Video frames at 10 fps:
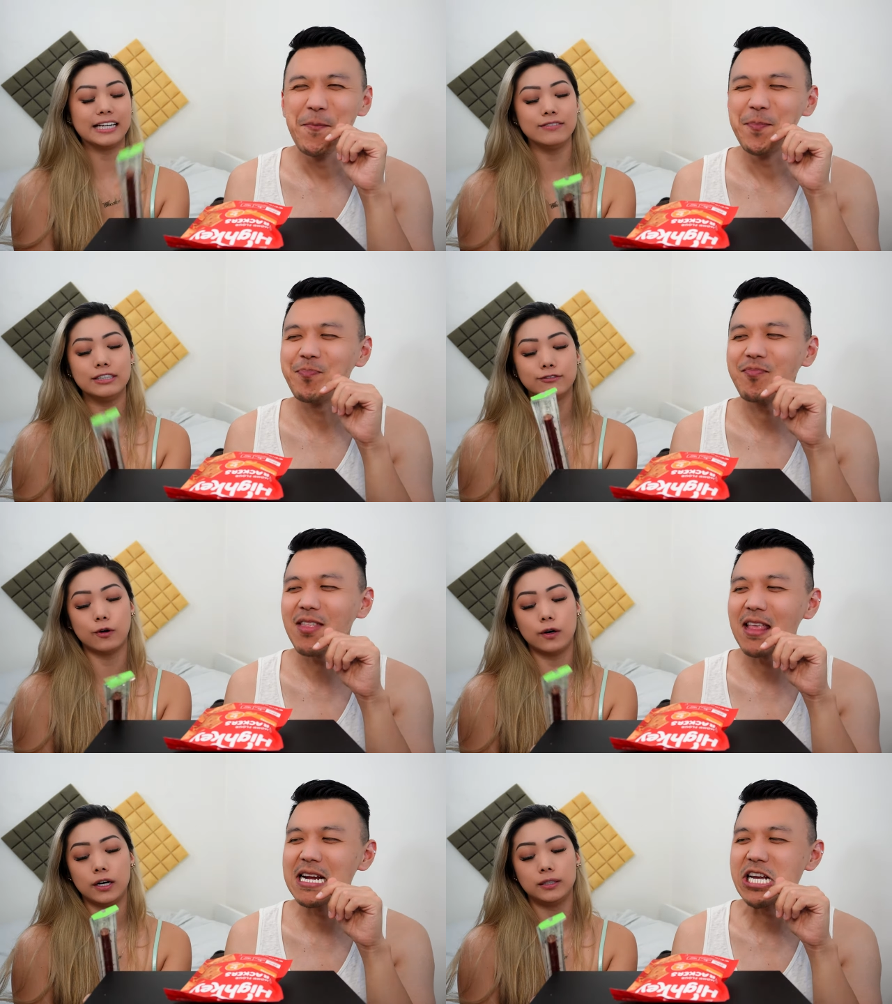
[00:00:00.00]
Speaker 1: I give it a
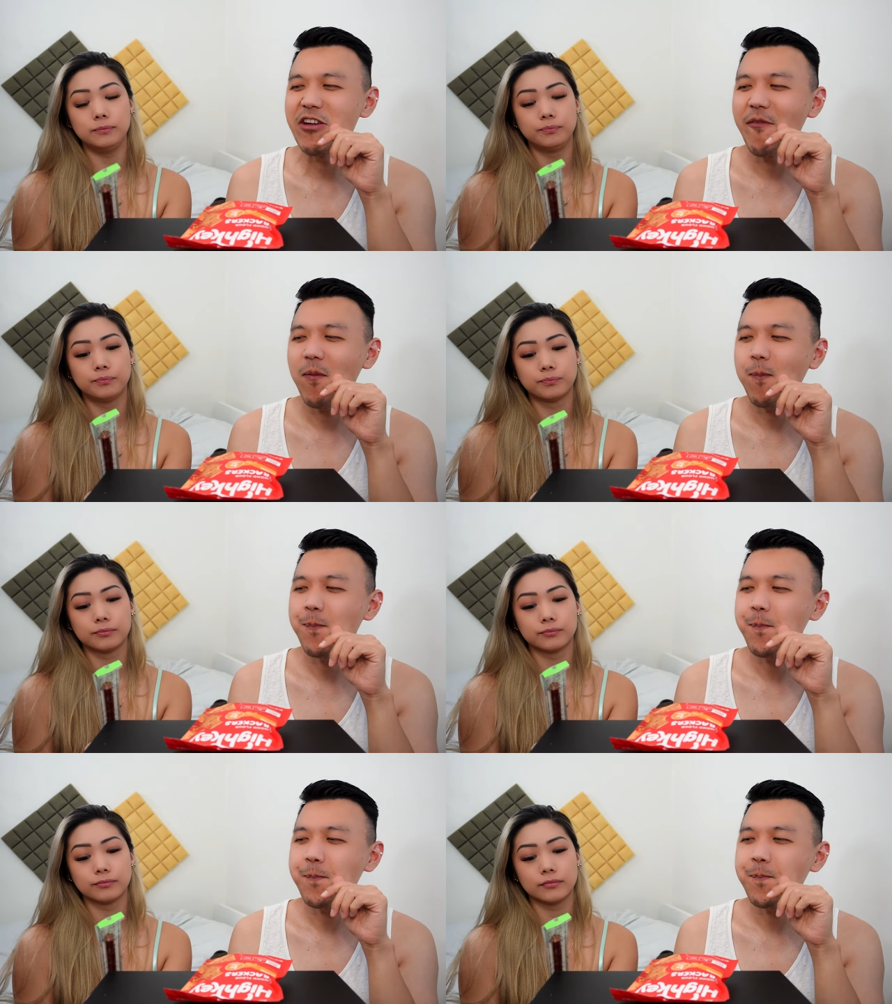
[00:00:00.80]
four out
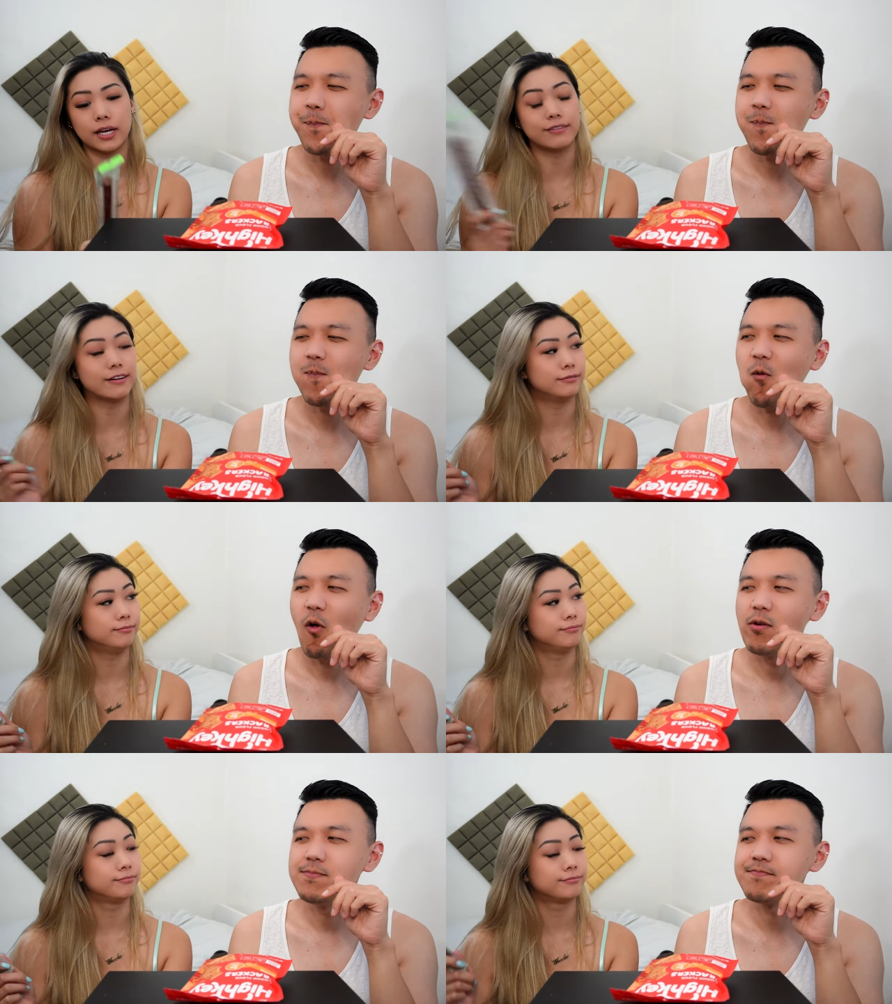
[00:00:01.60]
of five.
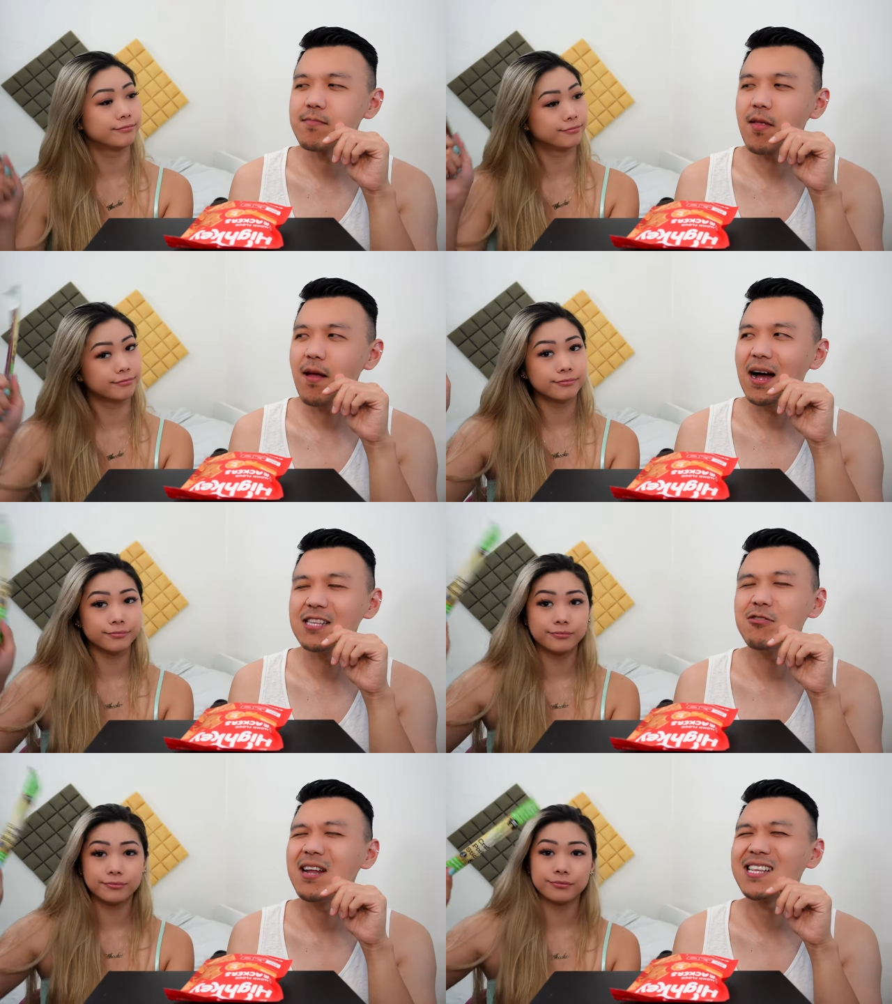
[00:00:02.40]

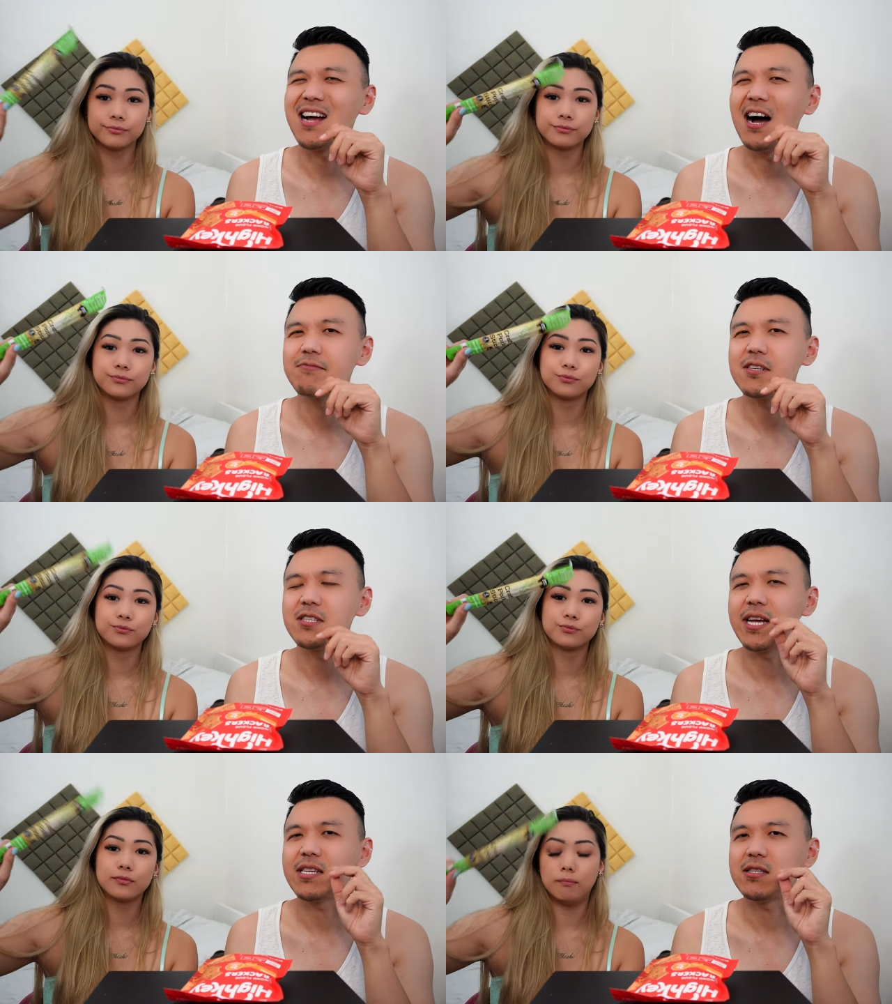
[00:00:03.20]
Speaker 2: I don't like the
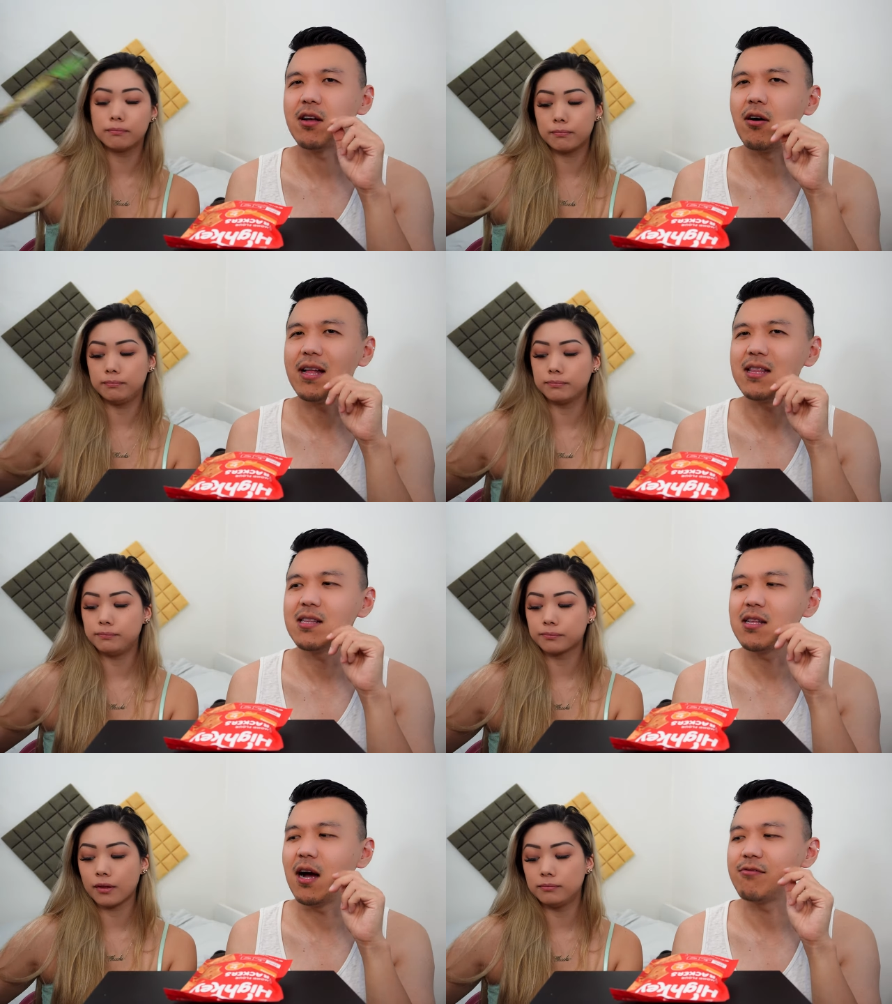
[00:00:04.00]
aftertaste though. I
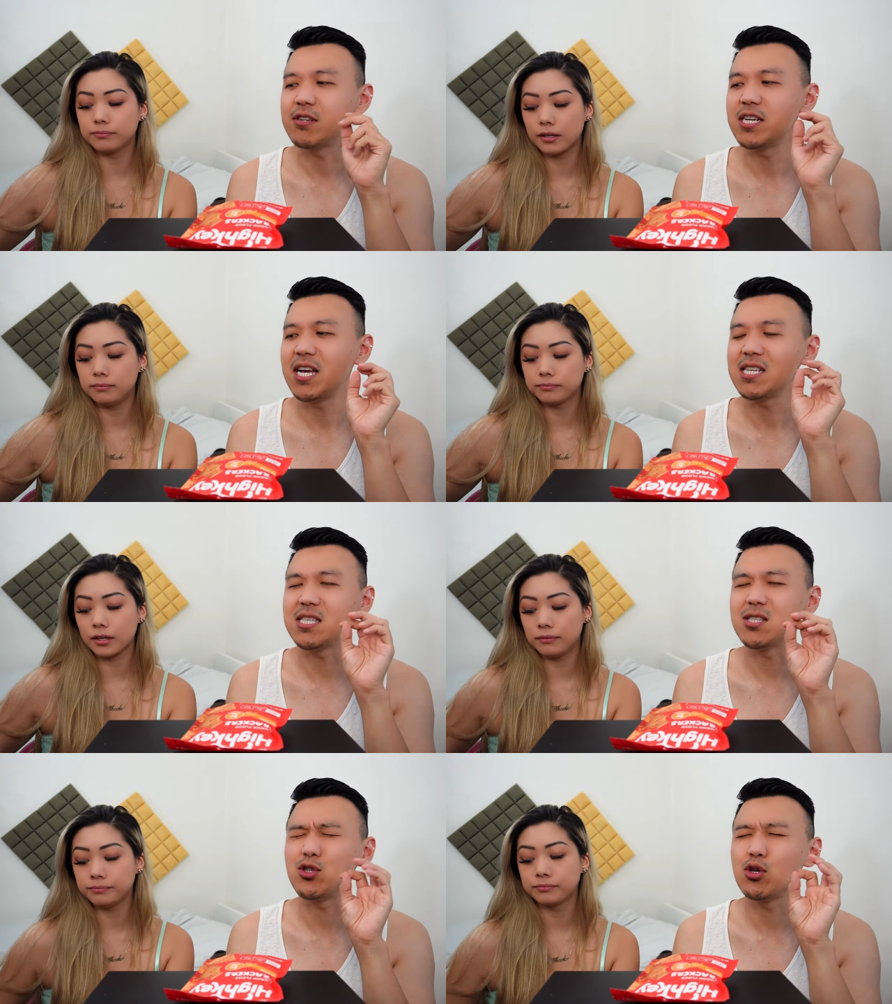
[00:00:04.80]
think the
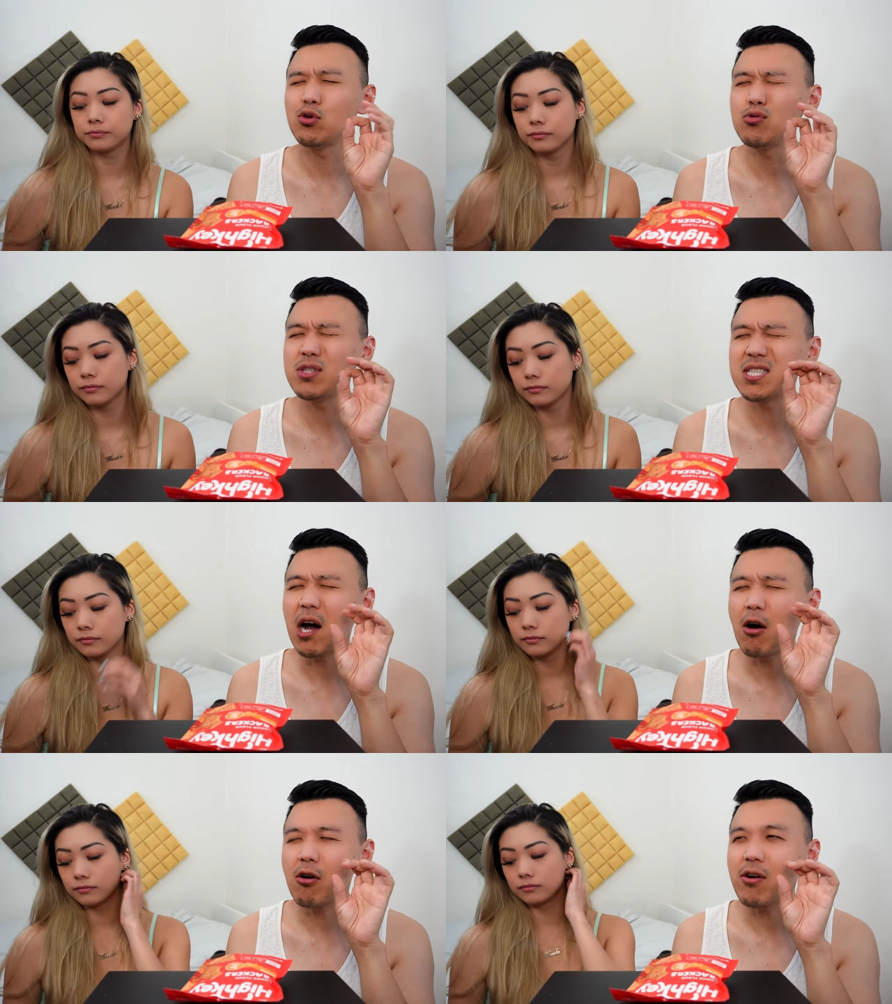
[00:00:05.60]
aftertaste is too
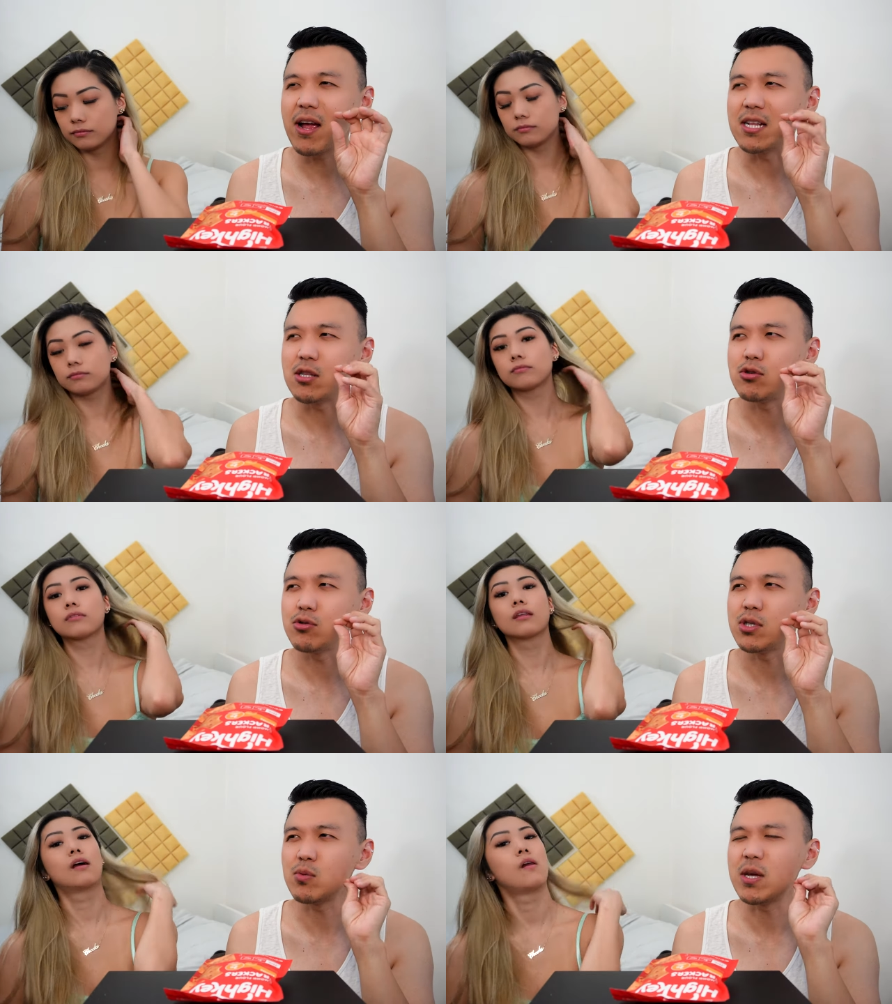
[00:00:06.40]
sour and
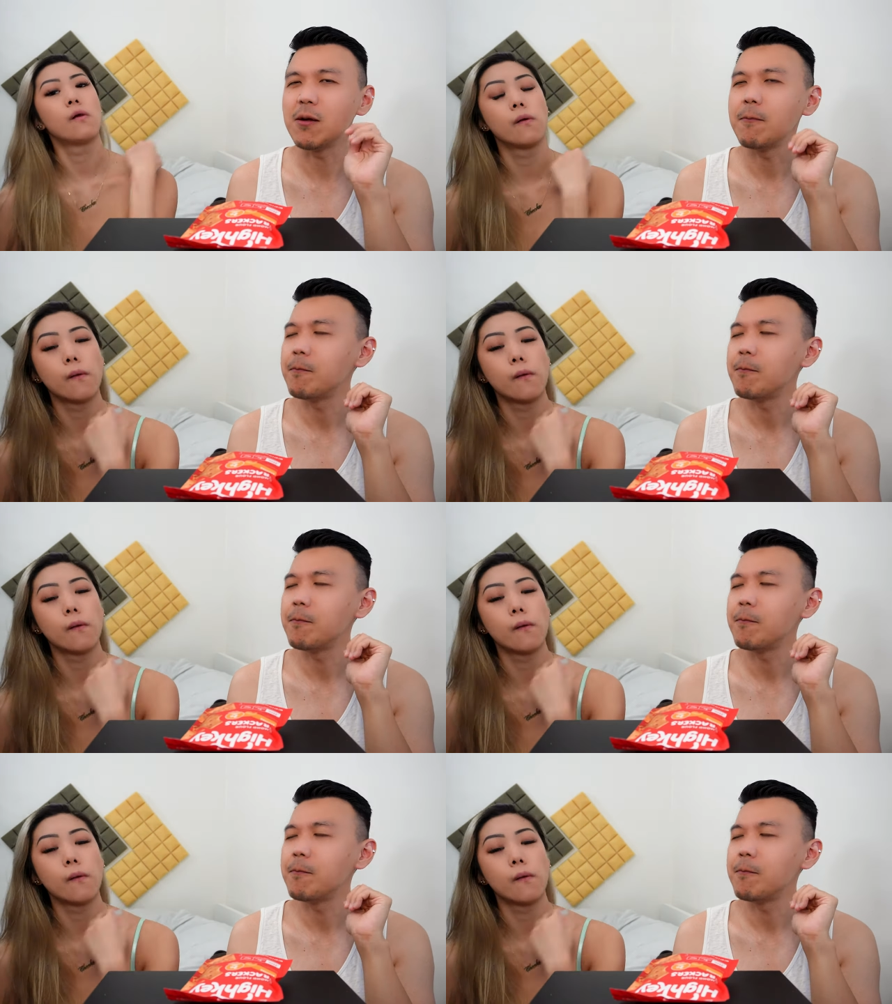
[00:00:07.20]
too sweet.